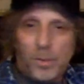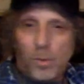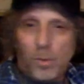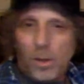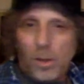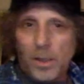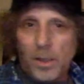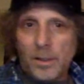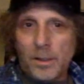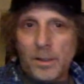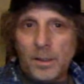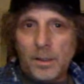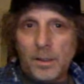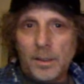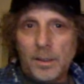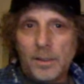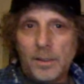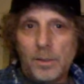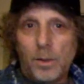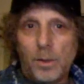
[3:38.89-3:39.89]
one
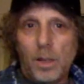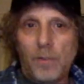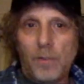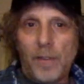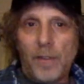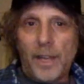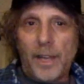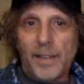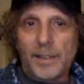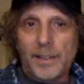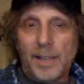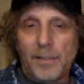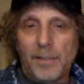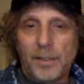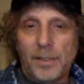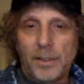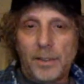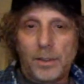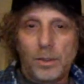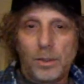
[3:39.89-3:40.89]

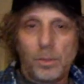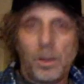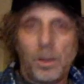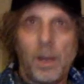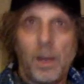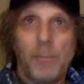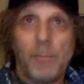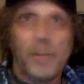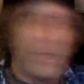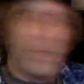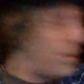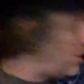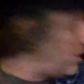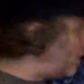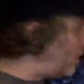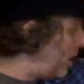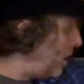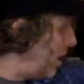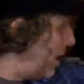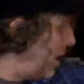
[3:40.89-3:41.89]
12AX7 tube up
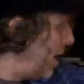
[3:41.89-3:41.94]
here,